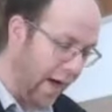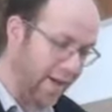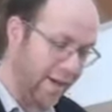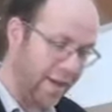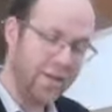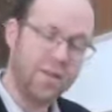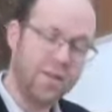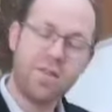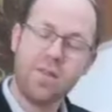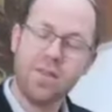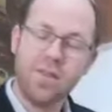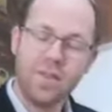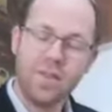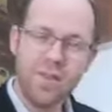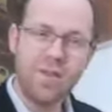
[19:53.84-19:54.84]
At
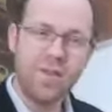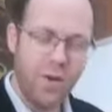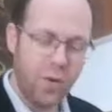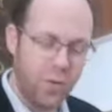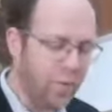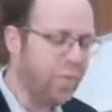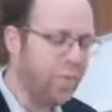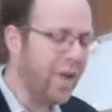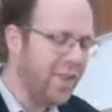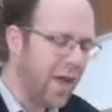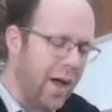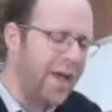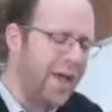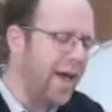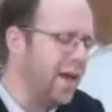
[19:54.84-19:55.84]
least. But
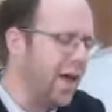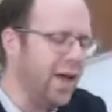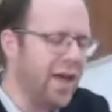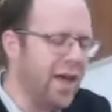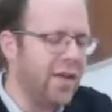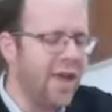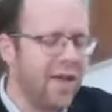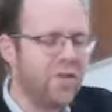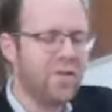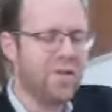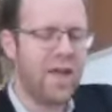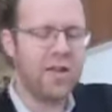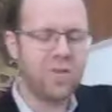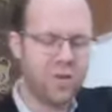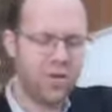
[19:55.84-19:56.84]
that, again,
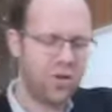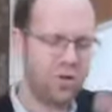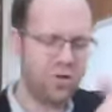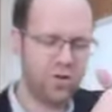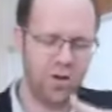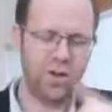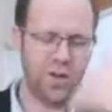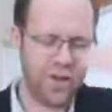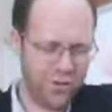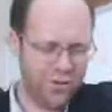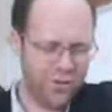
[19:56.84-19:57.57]
that's you're